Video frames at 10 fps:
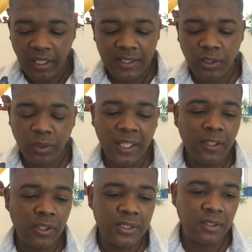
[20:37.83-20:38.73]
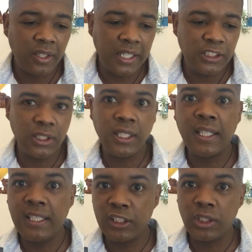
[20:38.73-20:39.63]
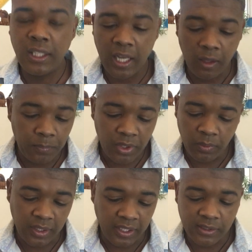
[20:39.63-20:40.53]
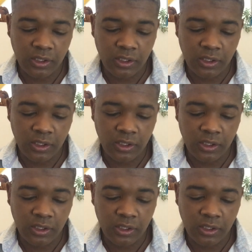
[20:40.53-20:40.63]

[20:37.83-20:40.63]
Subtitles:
let's look at a crystal energy that can actually help you with that.